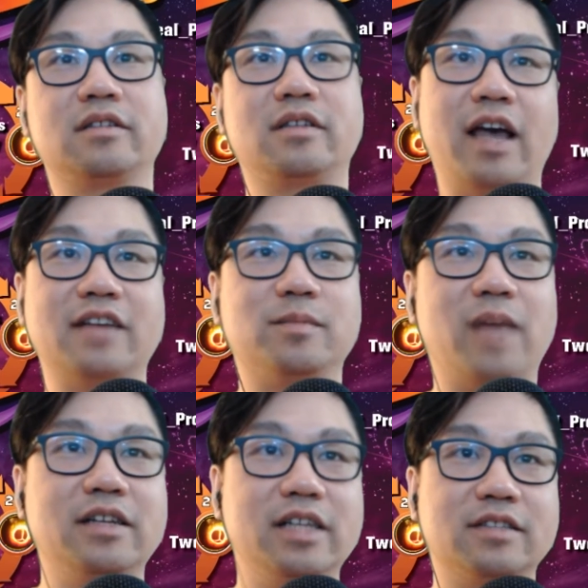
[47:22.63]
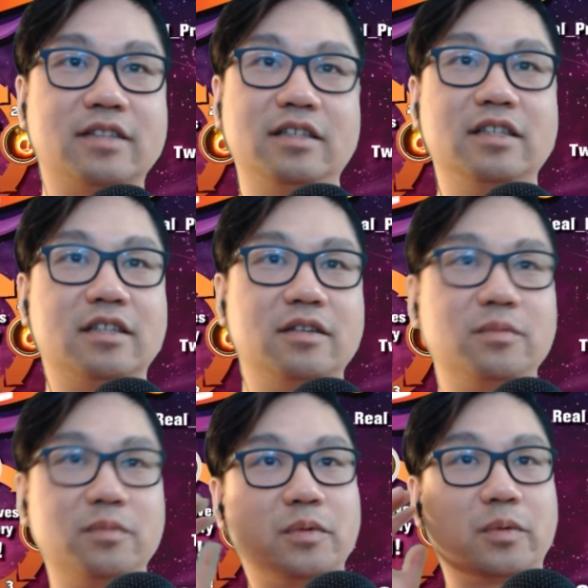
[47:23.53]
has some ideas that
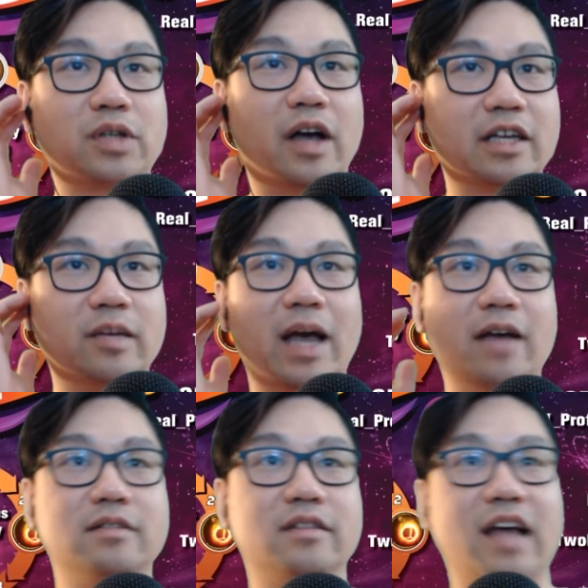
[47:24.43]
we were talking about